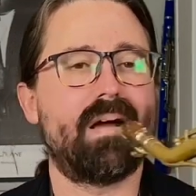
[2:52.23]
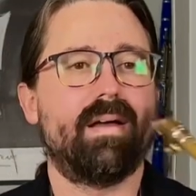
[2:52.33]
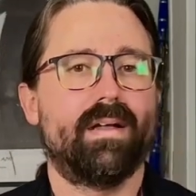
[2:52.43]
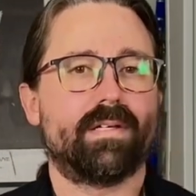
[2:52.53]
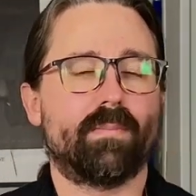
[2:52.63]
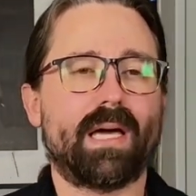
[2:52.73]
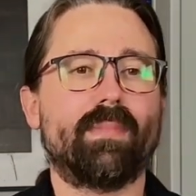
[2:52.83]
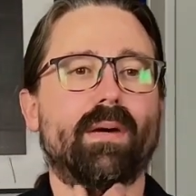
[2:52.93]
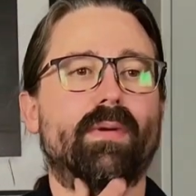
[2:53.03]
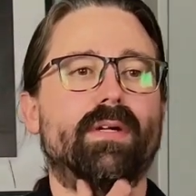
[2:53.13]
So maybe
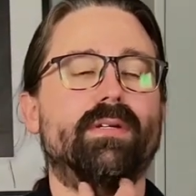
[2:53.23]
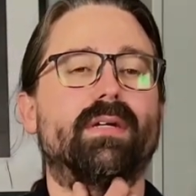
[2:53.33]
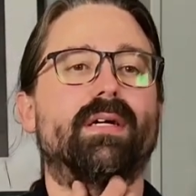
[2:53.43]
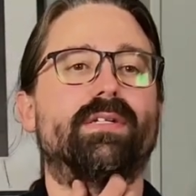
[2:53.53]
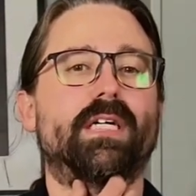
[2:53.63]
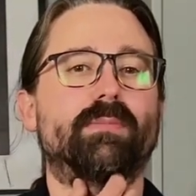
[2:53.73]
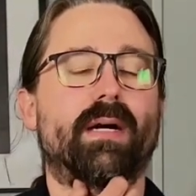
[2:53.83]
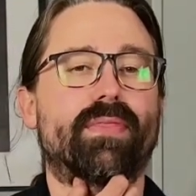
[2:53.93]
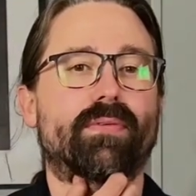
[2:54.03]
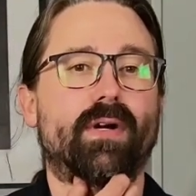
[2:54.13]
I'm going to adjust my
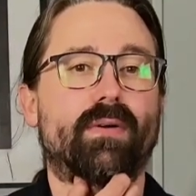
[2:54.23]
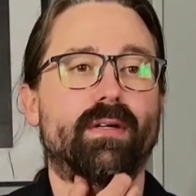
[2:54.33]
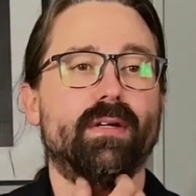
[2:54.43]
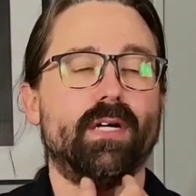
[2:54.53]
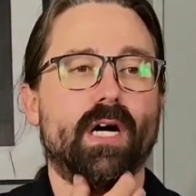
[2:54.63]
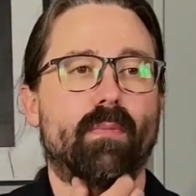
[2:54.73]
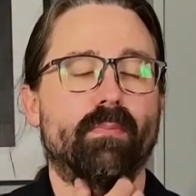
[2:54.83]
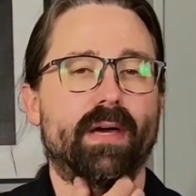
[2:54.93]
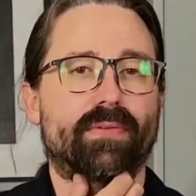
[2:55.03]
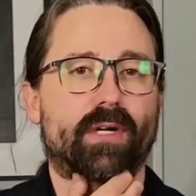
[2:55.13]
throat, open
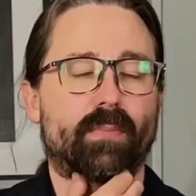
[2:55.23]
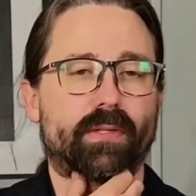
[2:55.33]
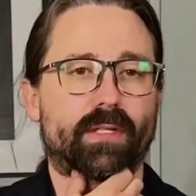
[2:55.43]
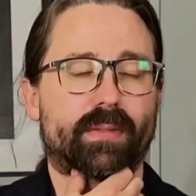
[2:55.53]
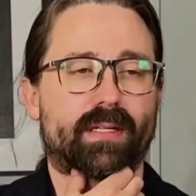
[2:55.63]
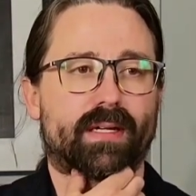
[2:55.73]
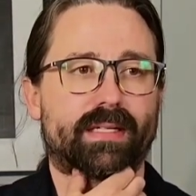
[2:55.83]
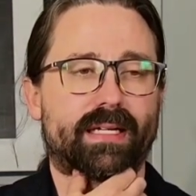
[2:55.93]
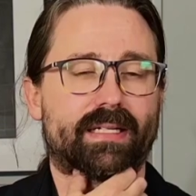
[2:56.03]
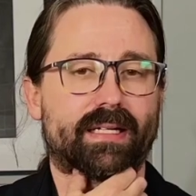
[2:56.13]
my throat up a little bit on
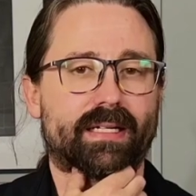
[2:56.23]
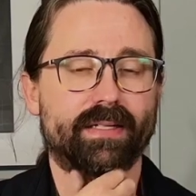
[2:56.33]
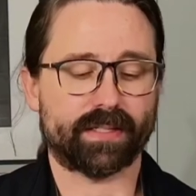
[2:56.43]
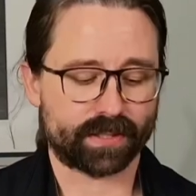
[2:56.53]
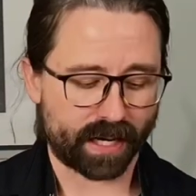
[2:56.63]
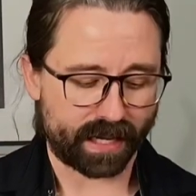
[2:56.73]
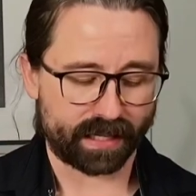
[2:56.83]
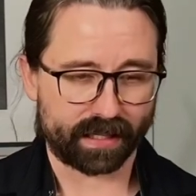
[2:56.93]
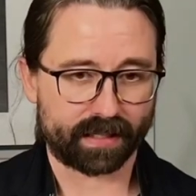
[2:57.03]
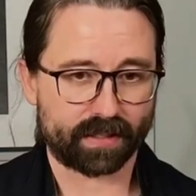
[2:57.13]
that D and try to
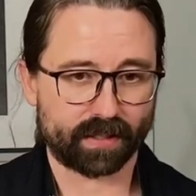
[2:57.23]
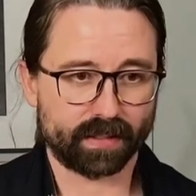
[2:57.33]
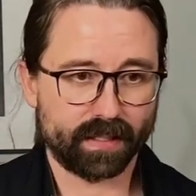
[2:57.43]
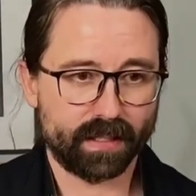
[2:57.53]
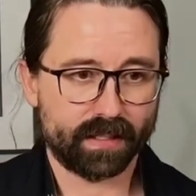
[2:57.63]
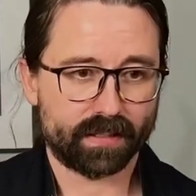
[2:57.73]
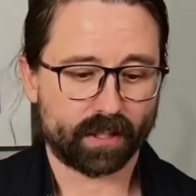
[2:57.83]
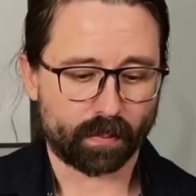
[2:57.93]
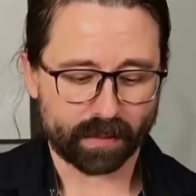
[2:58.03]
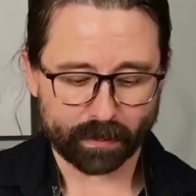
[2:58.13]
get it to
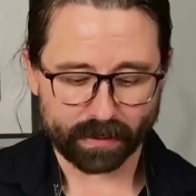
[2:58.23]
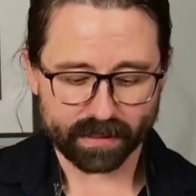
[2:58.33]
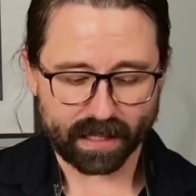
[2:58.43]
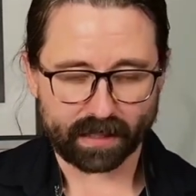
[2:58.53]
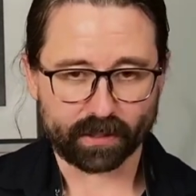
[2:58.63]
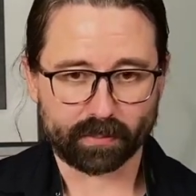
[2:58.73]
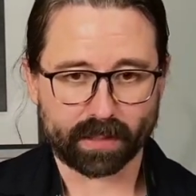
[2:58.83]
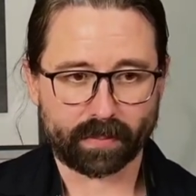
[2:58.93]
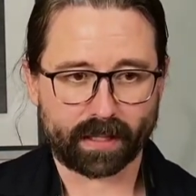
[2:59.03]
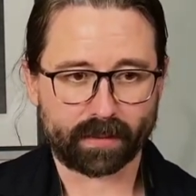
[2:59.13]
open up and sound a little
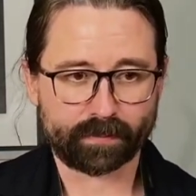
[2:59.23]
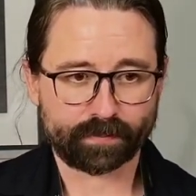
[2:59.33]
bit better.